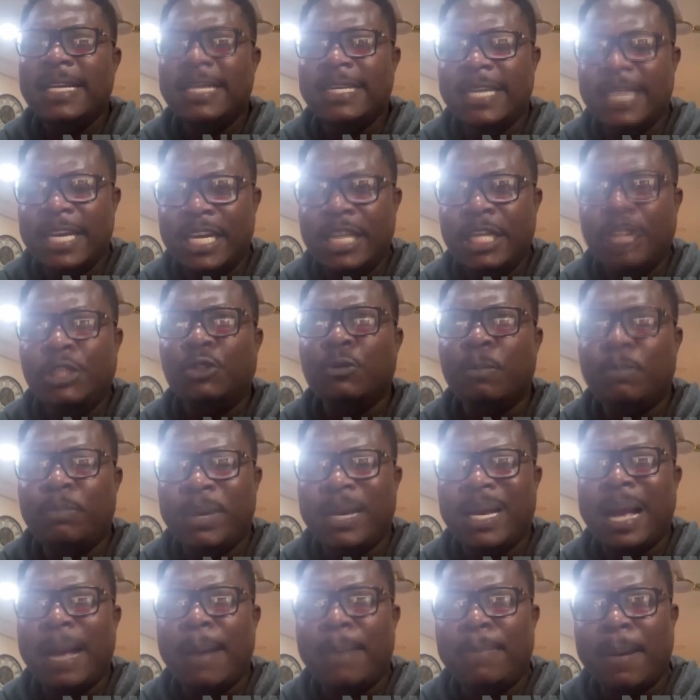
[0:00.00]
they need to
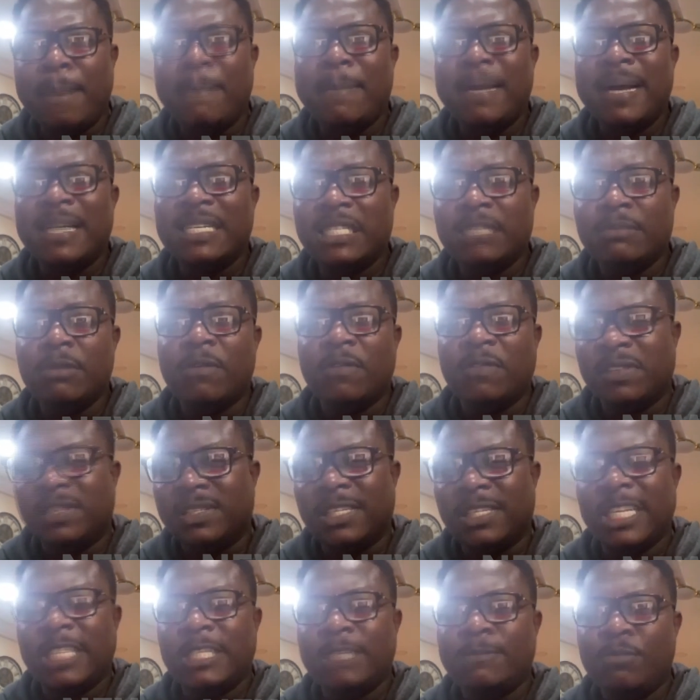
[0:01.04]
pick up a maximum of
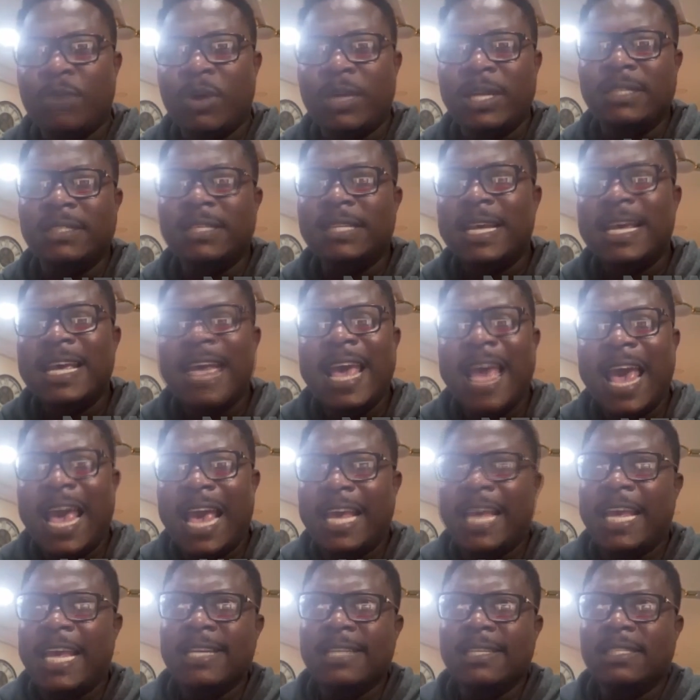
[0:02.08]
6 points
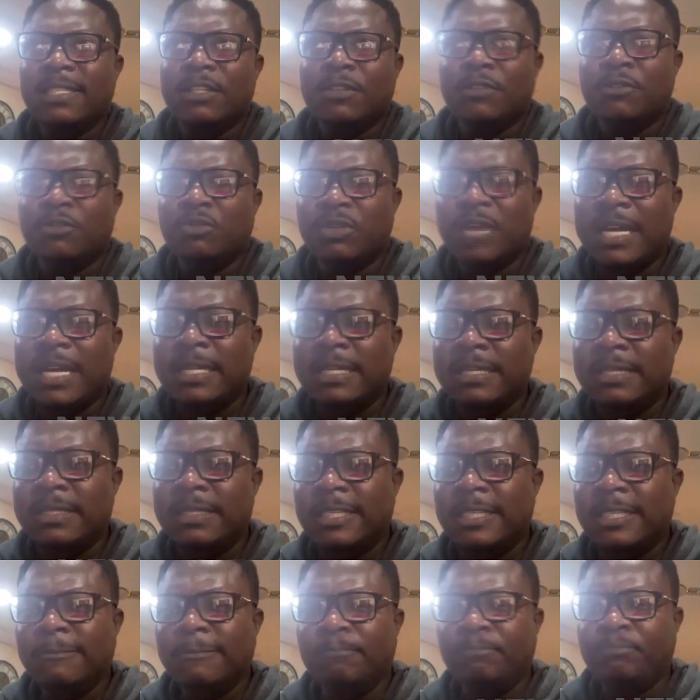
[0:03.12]
against the
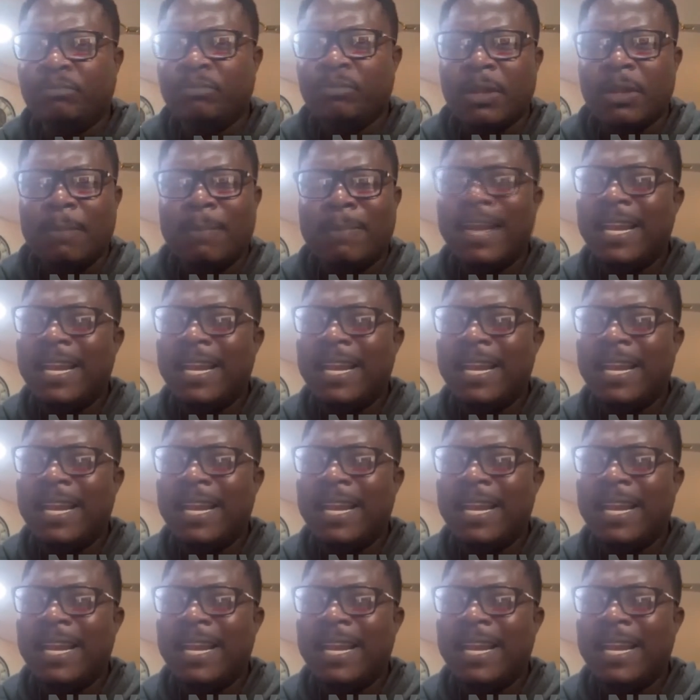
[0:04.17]
Sudanese team.